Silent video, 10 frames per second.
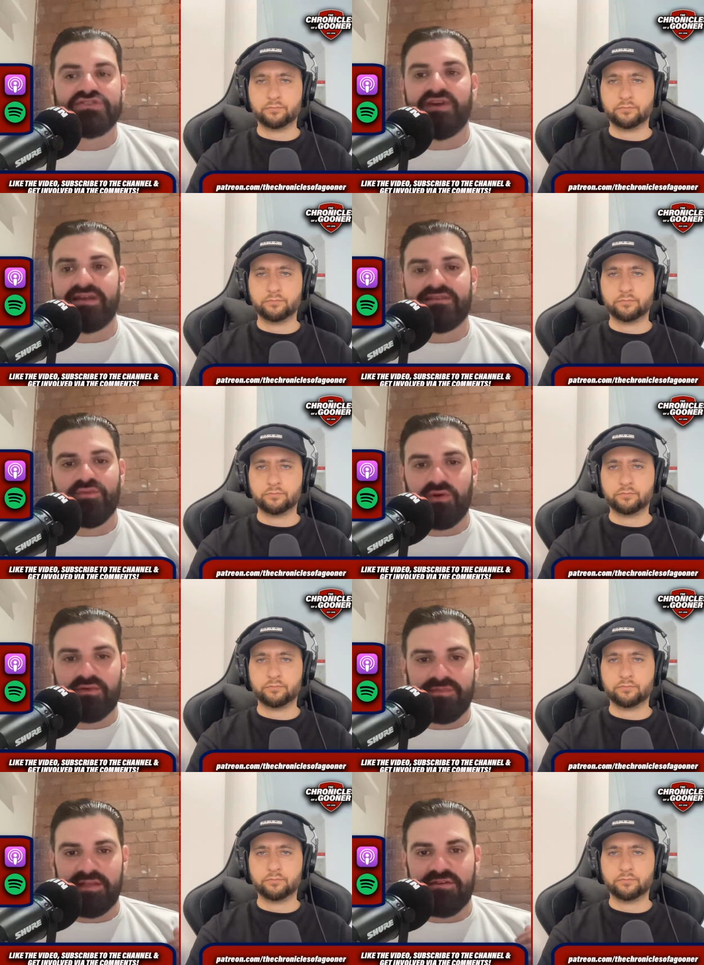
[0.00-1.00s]
Speaker 1: strengths? What would
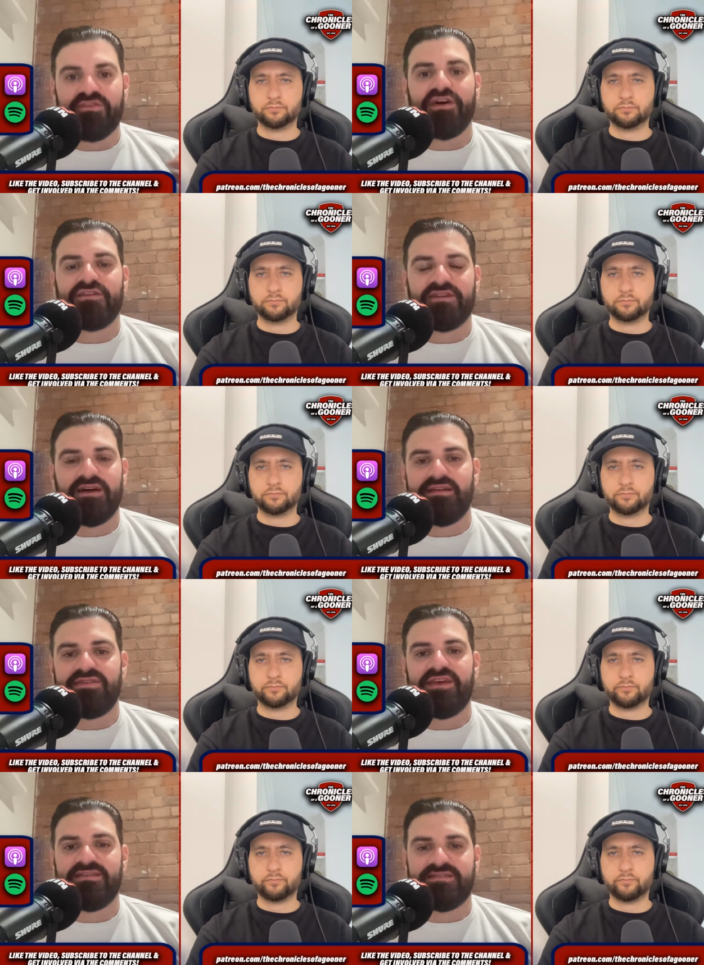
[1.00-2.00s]
be the first kind of
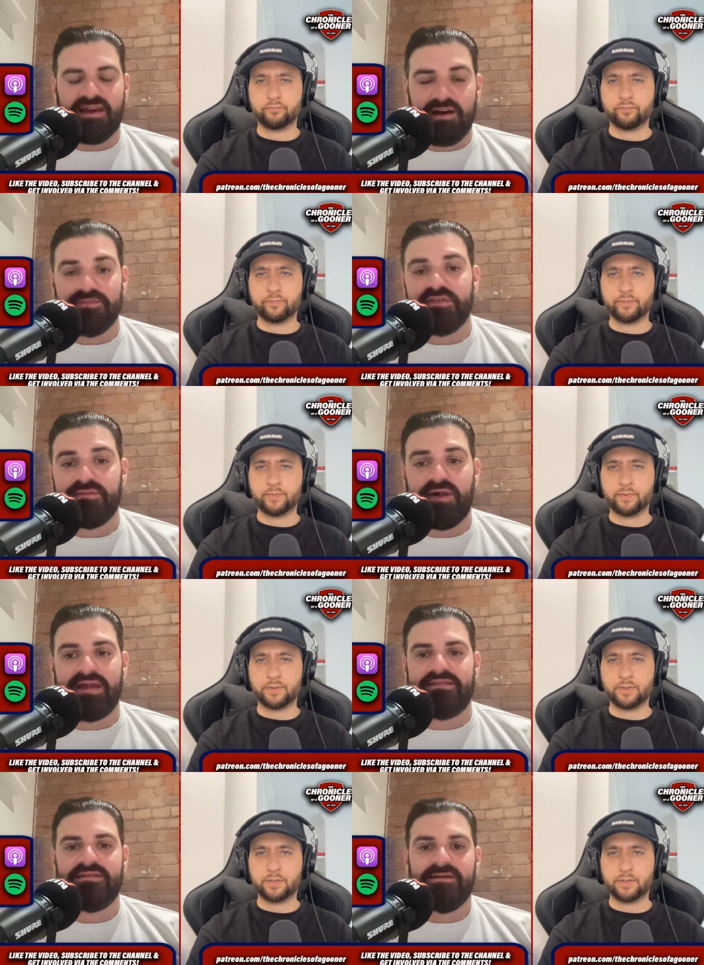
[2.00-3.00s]
things that come to
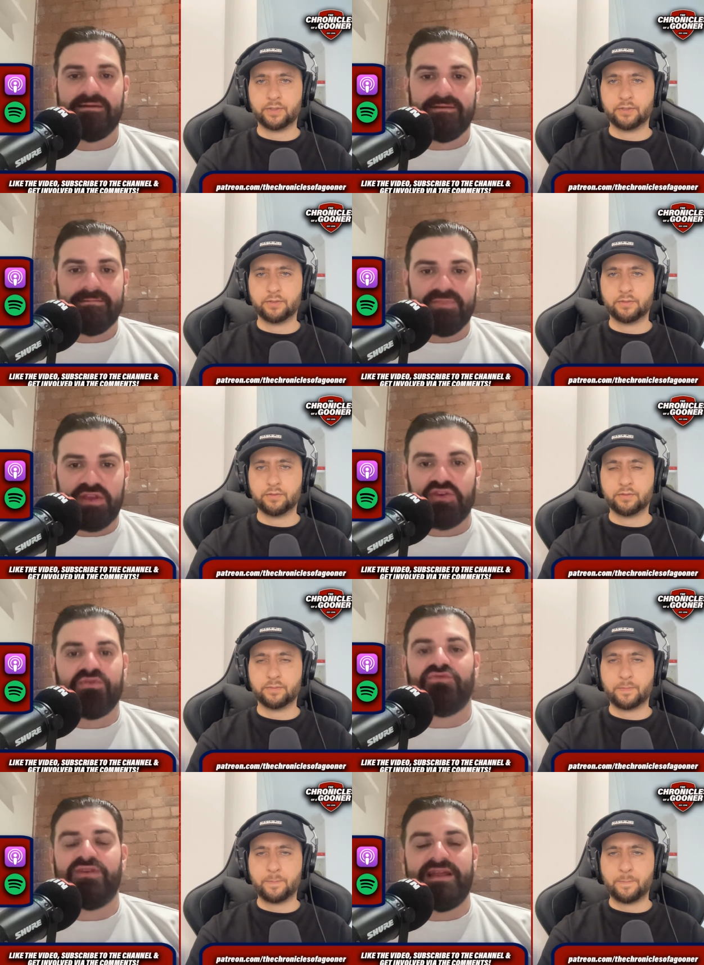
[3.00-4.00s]
mind that you would
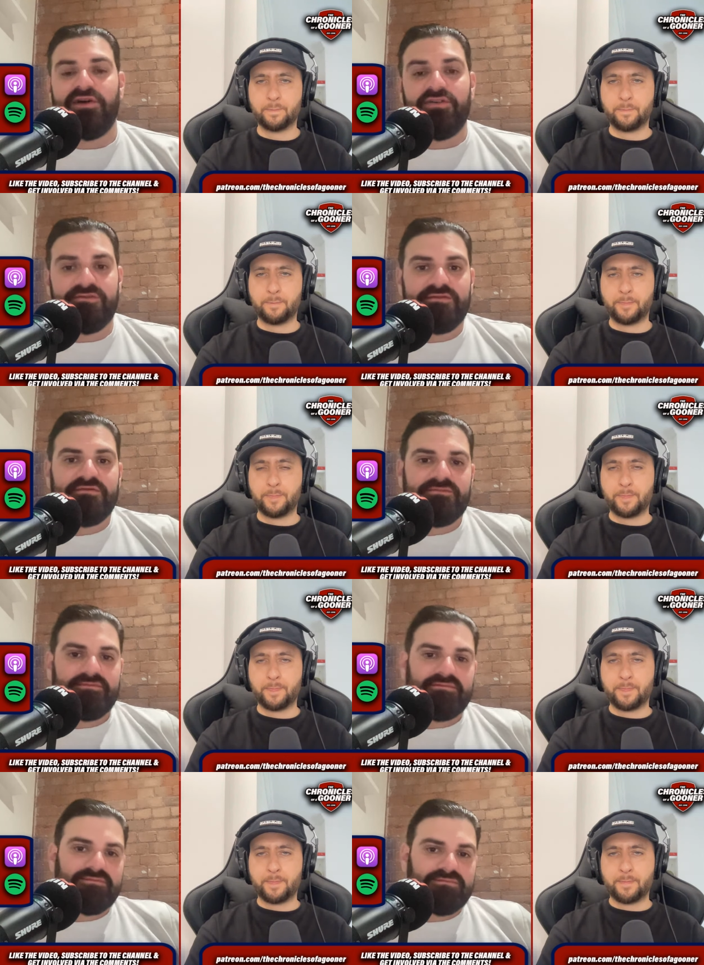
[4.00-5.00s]
reel off?
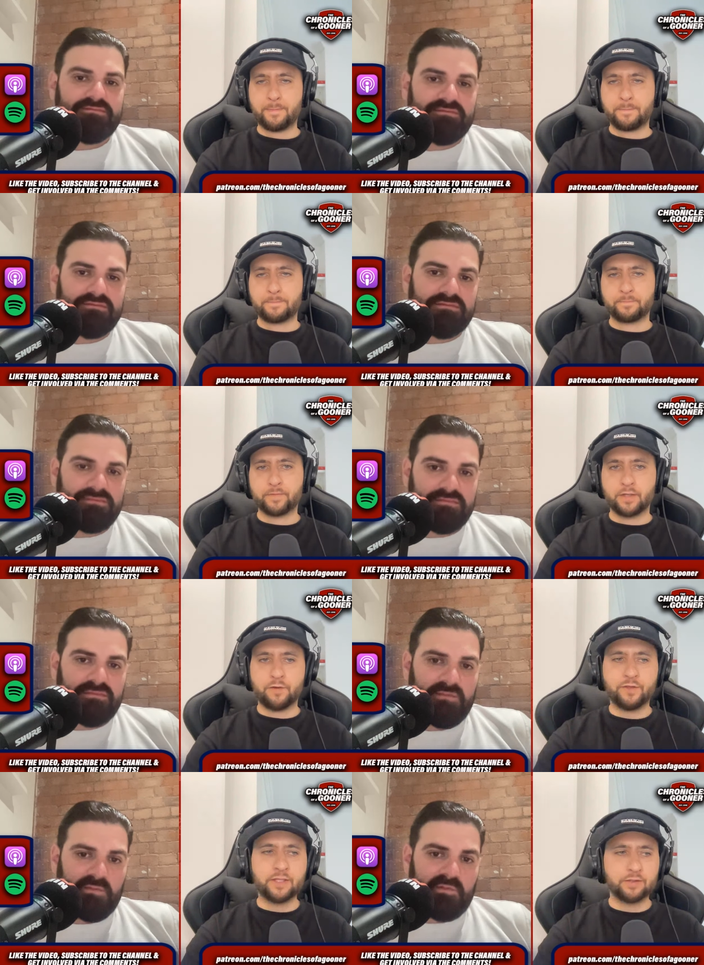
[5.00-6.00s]
Speaker 2: I
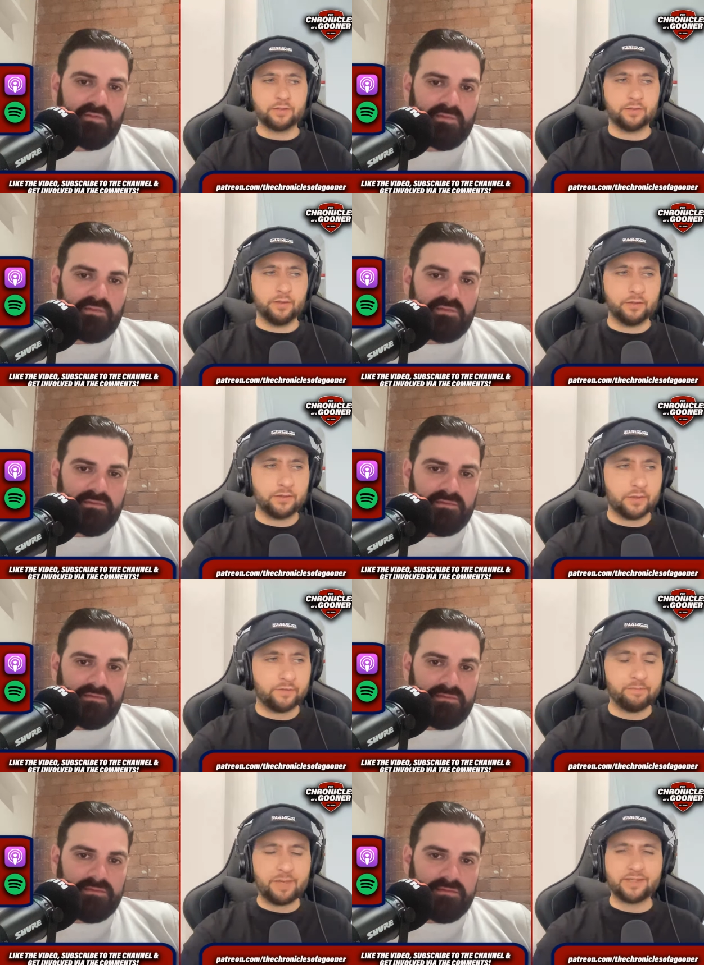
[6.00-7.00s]
think I
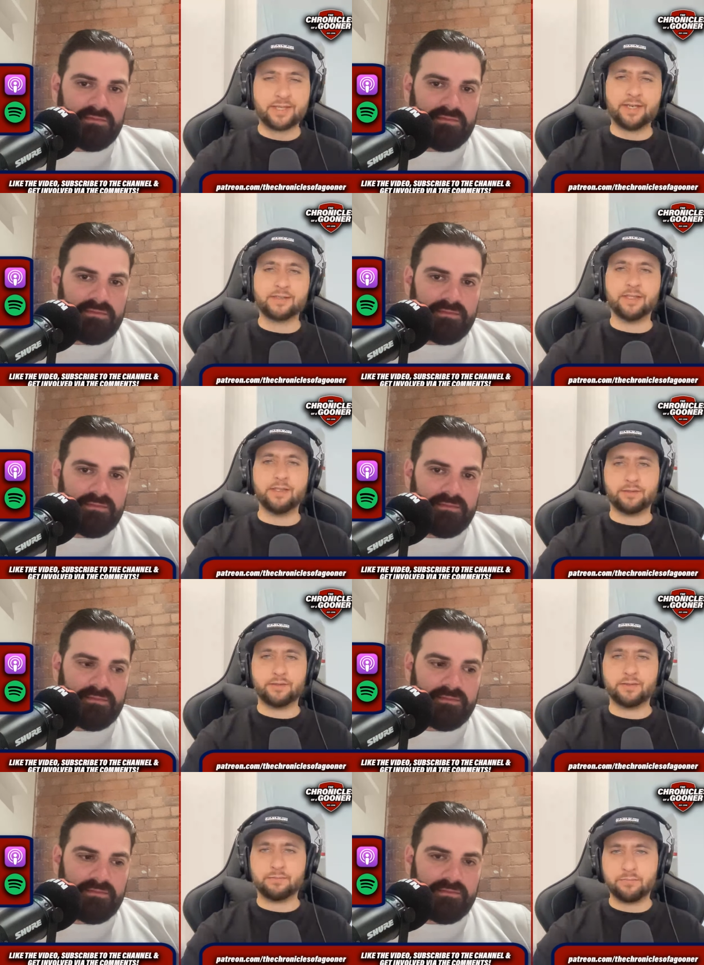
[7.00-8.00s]
think mentality.
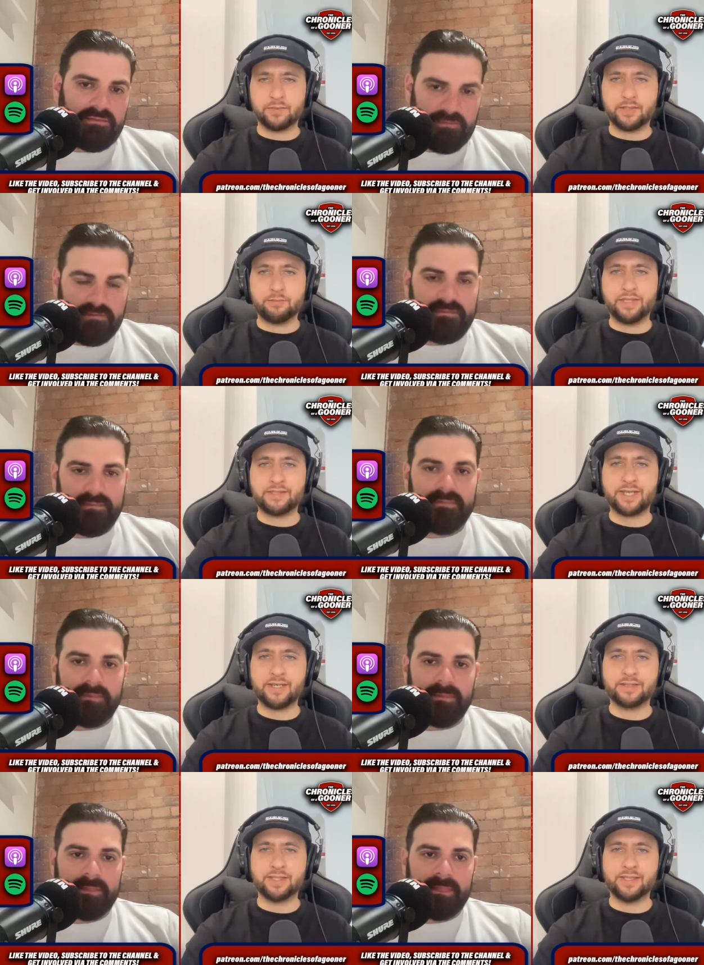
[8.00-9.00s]

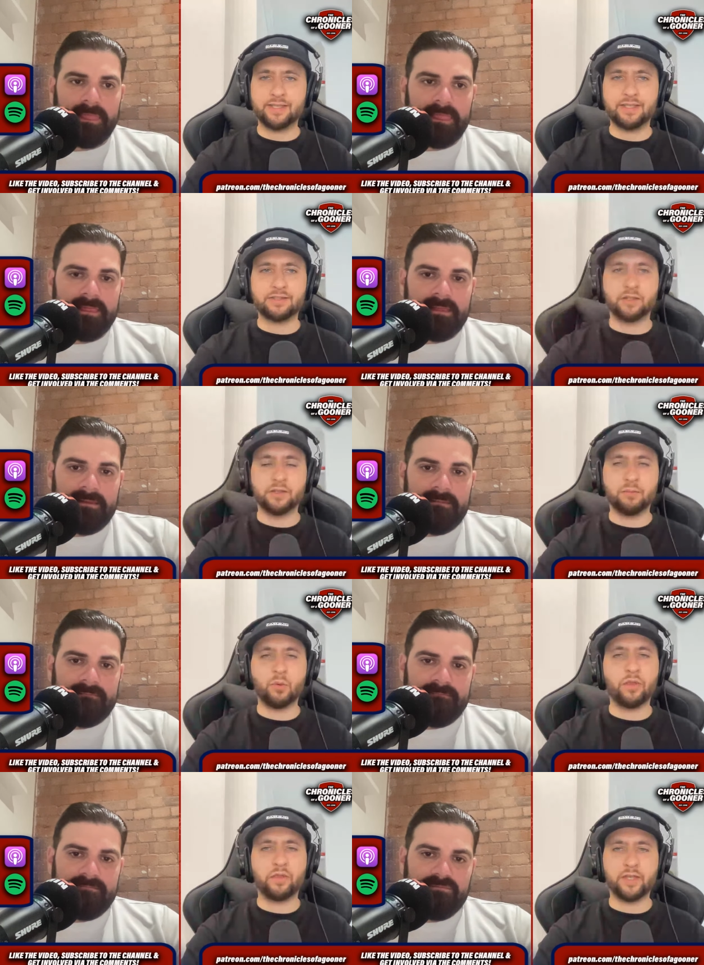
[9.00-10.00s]
Mentality is the number
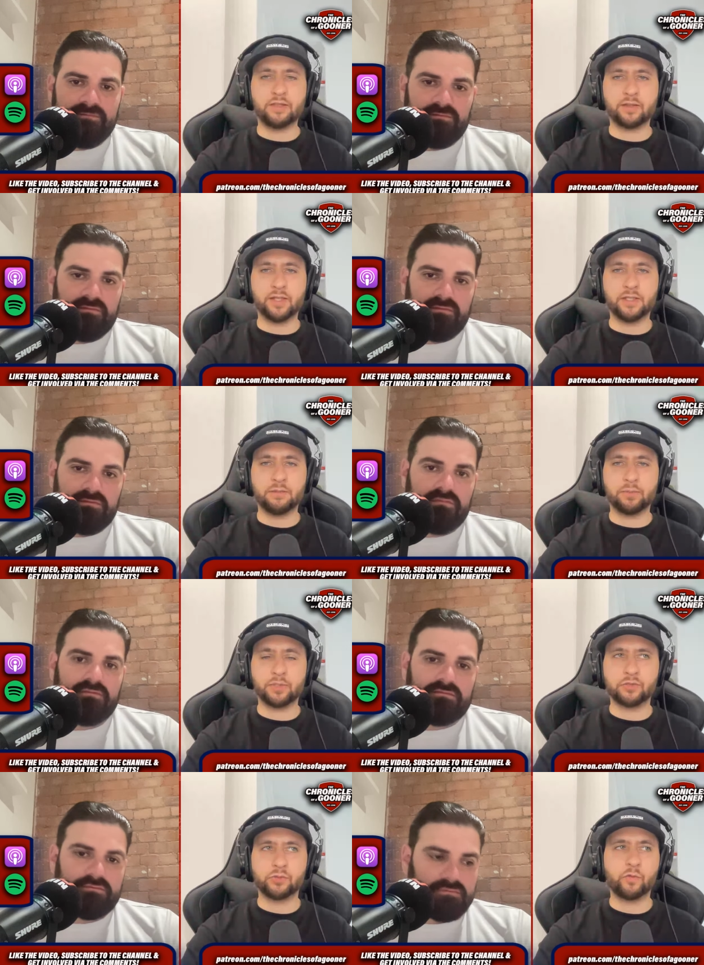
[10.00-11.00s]
one thing, I think,
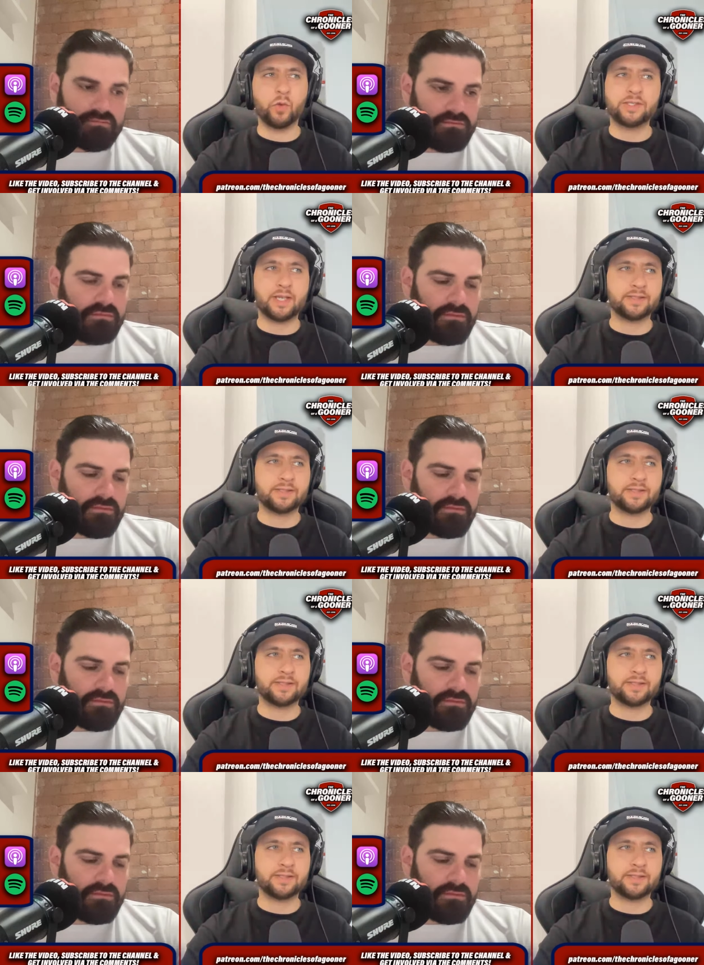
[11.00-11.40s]
because we've always had